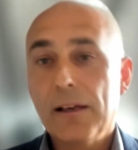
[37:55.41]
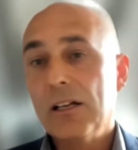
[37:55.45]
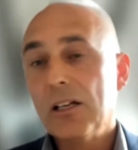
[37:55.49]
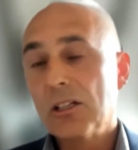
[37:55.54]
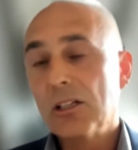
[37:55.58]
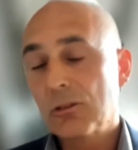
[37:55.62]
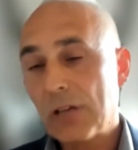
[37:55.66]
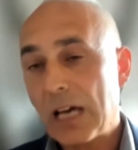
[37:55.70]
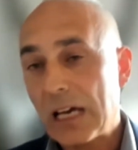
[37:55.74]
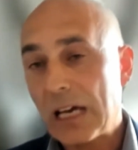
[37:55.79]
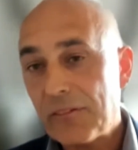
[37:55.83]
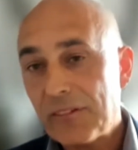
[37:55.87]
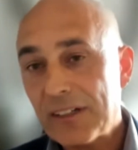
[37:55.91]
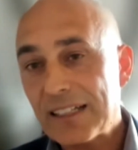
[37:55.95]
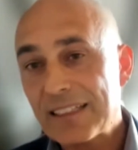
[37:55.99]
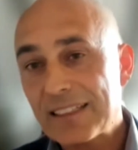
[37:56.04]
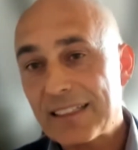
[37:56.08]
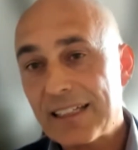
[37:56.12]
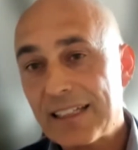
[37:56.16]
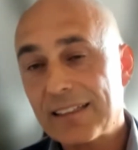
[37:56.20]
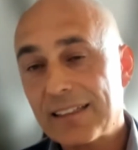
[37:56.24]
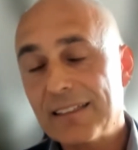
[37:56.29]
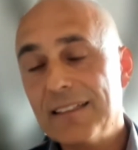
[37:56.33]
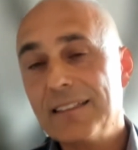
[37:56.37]
So having
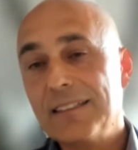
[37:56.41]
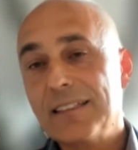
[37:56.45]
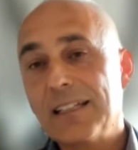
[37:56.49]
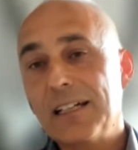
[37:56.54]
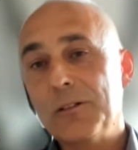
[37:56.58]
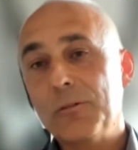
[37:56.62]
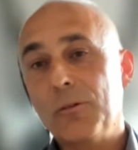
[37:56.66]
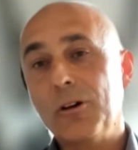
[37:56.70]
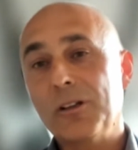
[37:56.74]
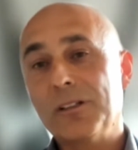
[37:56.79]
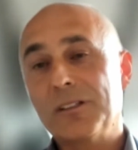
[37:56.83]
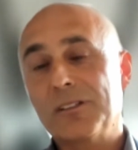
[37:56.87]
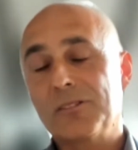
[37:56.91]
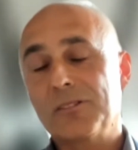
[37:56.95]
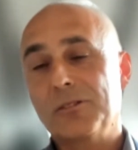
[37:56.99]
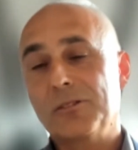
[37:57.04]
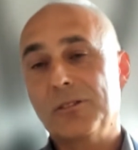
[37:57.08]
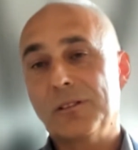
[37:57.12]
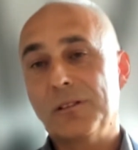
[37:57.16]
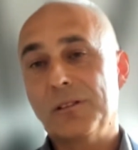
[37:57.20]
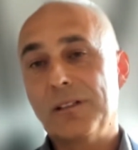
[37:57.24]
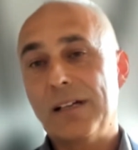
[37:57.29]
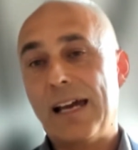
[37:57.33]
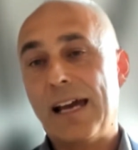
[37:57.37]
said this, I want to